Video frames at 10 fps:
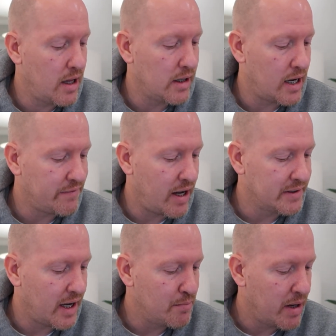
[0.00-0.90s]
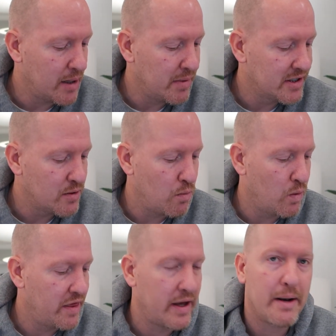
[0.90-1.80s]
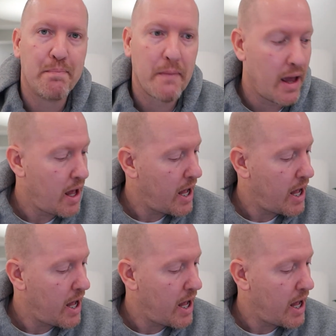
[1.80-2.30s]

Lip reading: lot of on-time payments with it.